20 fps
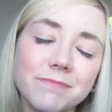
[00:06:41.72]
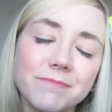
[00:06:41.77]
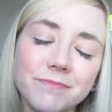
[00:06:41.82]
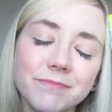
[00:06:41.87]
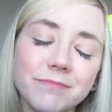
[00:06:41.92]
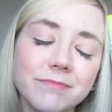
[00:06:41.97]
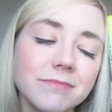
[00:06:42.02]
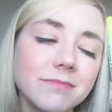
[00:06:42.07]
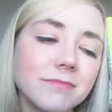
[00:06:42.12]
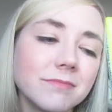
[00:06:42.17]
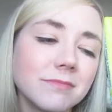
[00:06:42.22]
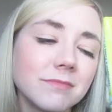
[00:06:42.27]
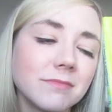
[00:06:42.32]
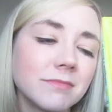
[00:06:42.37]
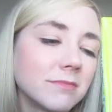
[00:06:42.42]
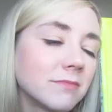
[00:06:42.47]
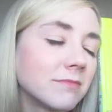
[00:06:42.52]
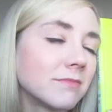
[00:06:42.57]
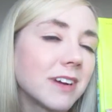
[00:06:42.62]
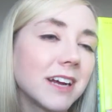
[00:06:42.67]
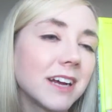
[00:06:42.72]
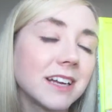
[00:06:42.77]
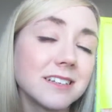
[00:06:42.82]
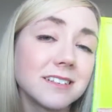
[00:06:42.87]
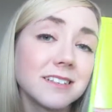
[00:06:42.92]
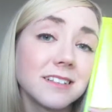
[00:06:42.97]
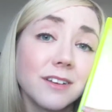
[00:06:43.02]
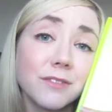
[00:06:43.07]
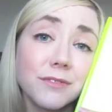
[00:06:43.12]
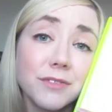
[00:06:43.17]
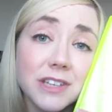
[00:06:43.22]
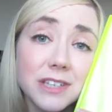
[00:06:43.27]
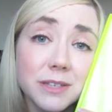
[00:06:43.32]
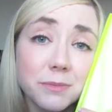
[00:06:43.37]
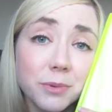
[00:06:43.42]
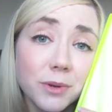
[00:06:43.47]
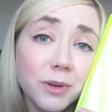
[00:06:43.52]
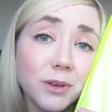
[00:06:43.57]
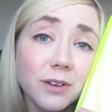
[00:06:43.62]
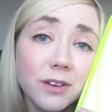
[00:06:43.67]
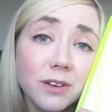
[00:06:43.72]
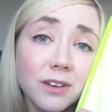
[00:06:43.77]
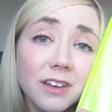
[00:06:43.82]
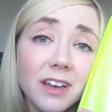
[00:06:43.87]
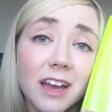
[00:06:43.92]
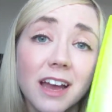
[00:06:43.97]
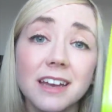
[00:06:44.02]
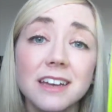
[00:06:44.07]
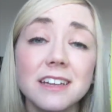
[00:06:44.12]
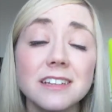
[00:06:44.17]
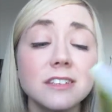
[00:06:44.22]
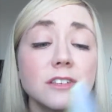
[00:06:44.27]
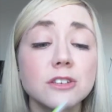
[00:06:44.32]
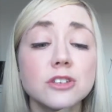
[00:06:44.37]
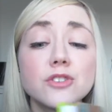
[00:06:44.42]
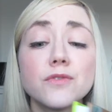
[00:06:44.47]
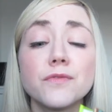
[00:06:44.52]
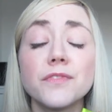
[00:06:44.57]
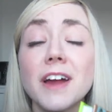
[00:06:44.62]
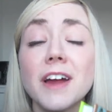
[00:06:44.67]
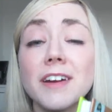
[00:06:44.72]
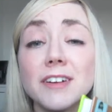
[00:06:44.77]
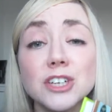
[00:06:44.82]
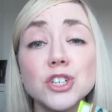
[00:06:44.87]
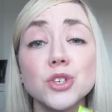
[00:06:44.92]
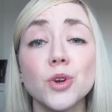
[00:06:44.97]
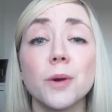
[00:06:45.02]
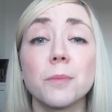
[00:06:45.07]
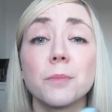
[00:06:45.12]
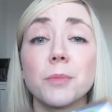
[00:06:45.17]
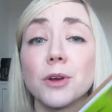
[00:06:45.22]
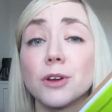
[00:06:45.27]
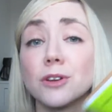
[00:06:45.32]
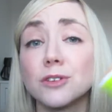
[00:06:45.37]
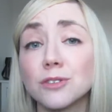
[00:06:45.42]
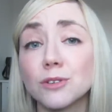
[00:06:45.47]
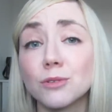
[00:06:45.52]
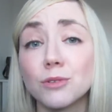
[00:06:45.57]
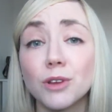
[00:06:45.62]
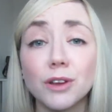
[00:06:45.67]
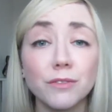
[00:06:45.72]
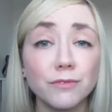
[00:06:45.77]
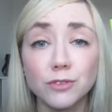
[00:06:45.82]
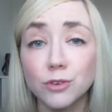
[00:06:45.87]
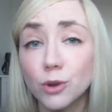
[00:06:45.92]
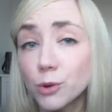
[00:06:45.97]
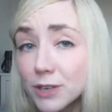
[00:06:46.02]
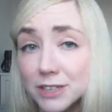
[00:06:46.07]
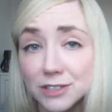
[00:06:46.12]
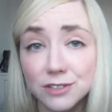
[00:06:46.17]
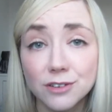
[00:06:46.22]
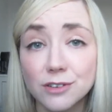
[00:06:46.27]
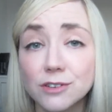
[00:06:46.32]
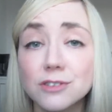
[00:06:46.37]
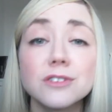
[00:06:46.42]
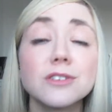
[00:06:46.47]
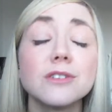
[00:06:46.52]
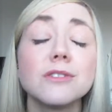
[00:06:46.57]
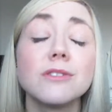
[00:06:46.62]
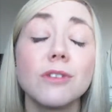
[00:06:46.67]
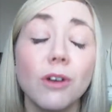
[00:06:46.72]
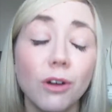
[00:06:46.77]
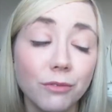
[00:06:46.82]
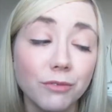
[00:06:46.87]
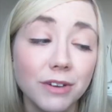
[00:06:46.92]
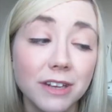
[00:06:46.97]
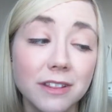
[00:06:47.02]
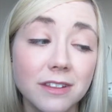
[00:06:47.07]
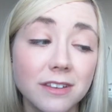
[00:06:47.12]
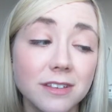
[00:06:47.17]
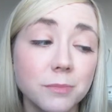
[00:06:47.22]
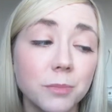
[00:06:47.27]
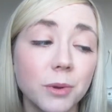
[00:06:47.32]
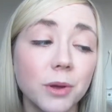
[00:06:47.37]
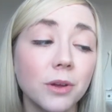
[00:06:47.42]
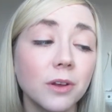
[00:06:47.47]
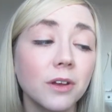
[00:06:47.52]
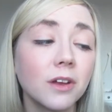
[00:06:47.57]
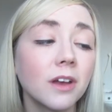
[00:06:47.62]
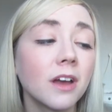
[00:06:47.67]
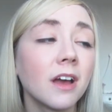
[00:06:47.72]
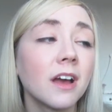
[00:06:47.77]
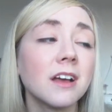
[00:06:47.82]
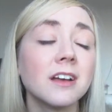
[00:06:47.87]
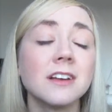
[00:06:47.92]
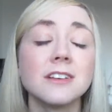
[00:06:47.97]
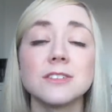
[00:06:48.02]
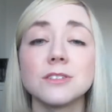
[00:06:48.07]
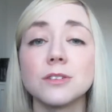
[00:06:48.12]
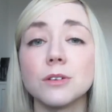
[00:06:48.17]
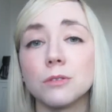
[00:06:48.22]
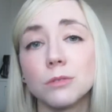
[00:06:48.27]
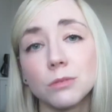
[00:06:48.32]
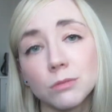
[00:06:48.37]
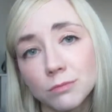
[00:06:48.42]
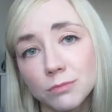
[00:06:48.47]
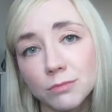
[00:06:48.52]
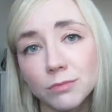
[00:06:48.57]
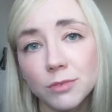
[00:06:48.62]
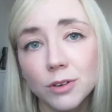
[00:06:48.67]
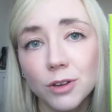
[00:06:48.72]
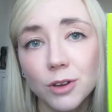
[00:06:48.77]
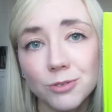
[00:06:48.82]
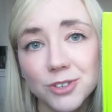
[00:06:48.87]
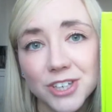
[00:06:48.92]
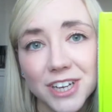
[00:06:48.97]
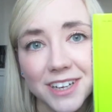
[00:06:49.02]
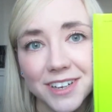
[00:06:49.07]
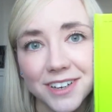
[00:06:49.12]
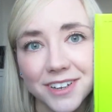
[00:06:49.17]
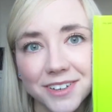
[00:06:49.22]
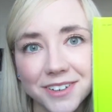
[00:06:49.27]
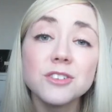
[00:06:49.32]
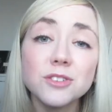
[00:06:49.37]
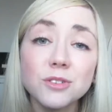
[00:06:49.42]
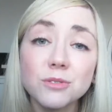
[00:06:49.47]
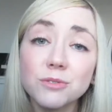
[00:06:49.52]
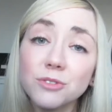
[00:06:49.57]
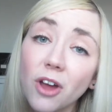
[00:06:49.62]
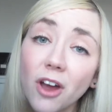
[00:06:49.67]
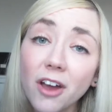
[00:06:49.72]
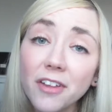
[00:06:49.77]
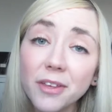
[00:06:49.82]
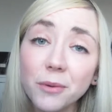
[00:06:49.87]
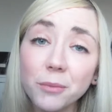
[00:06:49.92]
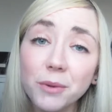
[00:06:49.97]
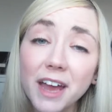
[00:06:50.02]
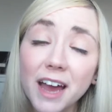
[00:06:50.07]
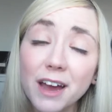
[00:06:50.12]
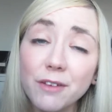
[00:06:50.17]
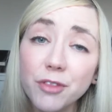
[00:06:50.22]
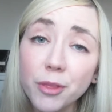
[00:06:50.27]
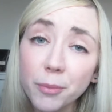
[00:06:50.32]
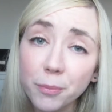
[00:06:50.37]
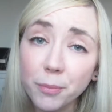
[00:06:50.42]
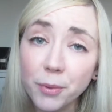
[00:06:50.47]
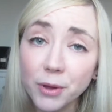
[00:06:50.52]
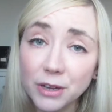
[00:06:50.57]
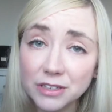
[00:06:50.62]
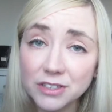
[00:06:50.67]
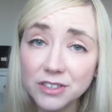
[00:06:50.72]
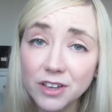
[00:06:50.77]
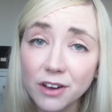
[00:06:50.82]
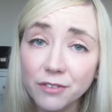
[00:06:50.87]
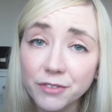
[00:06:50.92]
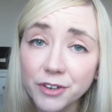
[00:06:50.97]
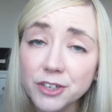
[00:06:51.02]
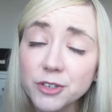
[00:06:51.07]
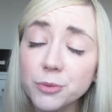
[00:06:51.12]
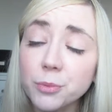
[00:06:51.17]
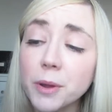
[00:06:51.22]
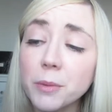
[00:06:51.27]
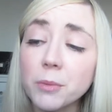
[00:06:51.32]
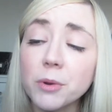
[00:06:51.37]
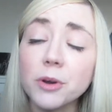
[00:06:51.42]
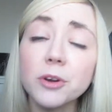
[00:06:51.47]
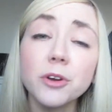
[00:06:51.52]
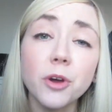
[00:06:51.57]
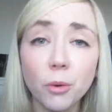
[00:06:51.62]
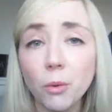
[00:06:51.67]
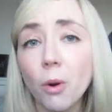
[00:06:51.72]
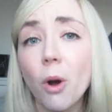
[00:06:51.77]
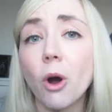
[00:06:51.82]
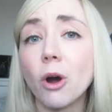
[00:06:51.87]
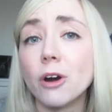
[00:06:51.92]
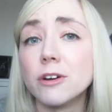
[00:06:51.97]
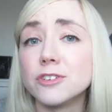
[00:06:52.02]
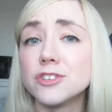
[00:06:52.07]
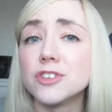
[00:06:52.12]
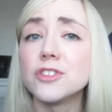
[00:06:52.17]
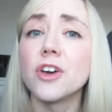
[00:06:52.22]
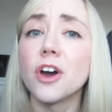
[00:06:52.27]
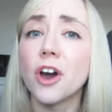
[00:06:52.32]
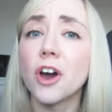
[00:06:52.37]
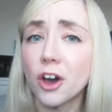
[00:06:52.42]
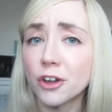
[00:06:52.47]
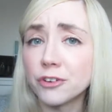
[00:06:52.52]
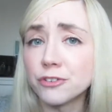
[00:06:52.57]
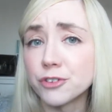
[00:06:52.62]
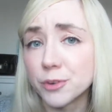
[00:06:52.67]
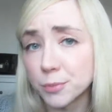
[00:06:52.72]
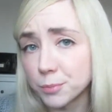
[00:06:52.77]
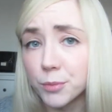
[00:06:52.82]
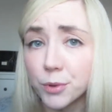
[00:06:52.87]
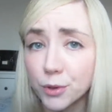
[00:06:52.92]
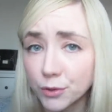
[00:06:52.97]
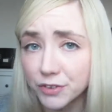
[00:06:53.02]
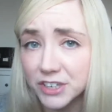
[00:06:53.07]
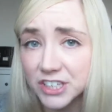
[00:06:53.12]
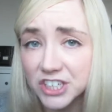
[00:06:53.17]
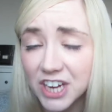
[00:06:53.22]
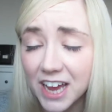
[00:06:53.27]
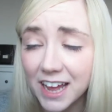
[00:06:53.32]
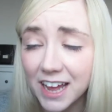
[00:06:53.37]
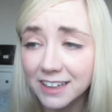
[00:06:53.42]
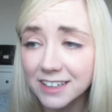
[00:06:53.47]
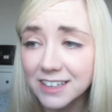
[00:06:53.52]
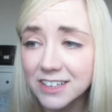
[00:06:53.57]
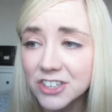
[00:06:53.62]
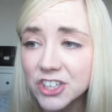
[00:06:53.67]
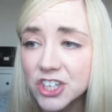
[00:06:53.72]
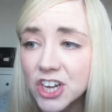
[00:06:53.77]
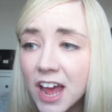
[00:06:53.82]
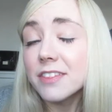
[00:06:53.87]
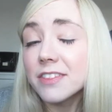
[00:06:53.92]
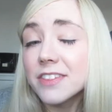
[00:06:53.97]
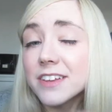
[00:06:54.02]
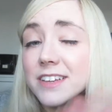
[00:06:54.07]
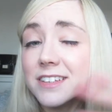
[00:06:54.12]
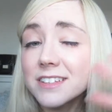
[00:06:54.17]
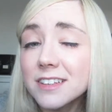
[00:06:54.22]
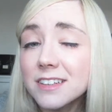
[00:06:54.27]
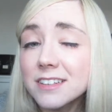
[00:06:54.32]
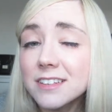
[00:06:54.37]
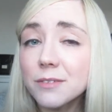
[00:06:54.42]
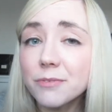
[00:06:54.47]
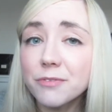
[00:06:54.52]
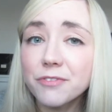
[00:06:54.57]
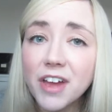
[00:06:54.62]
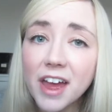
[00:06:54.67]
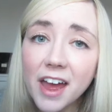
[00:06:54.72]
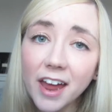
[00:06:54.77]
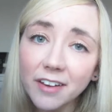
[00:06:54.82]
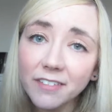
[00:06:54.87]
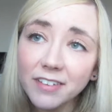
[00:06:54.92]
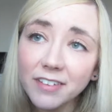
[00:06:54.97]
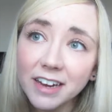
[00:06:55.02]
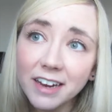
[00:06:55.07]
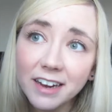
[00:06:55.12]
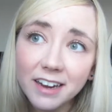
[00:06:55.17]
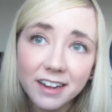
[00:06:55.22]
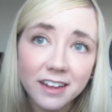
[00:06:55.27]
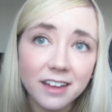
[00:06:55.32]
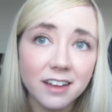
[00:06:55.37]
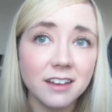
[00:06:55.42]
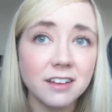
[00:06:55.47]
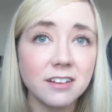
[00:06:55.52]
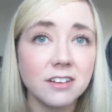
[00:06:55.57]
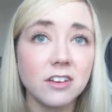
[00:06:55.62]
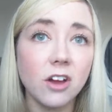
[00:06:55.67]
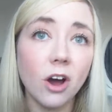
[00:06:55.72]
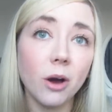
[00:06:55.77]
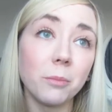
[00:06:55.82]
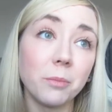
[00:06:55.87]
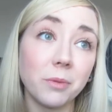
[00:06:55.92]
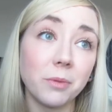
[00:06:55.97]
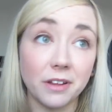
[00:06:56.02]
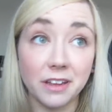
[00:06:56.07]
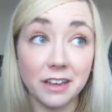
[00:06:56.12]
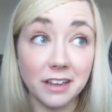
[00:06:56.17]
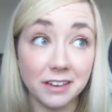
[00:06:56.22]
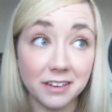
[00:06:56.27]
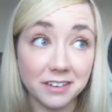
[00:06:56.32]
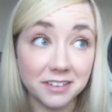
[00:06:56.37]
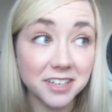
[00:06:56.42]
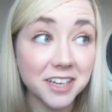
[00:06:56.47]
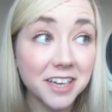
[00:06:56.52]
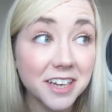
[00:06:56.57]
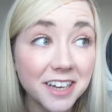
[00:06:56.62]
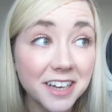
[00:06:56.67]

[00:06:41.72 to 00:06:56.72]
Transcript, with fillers: Mm, I just love this book. And it's a sh very short book, so you have no excuse to not read this book. So go check it out. So now that we have the books covered, we will go on to the 100 movie challenge. This is a very complicated.